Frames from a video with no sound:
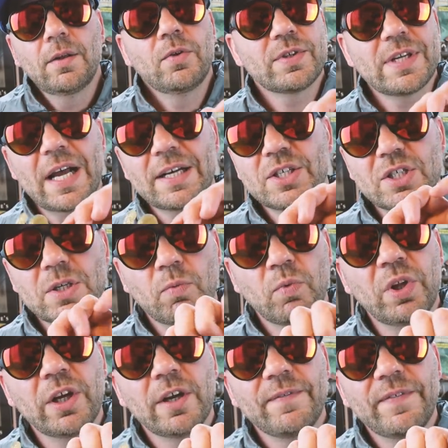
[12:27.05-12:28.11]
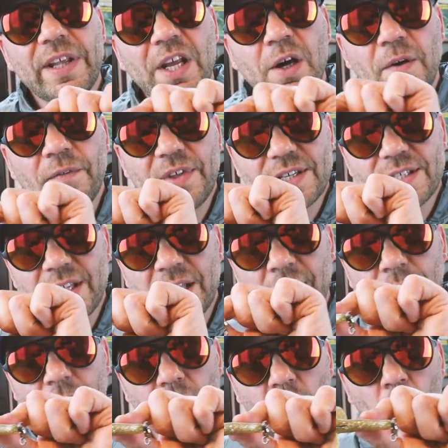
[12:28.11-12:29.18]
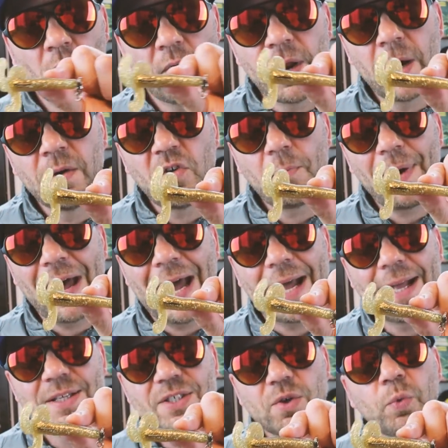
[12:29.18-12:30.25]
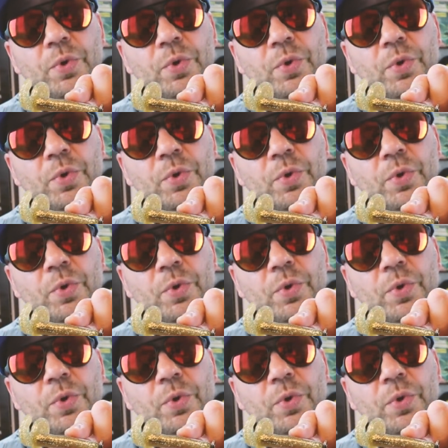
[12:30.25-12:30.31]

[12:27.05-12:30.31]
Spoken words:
There's actually some really good video of this thing going right over pads.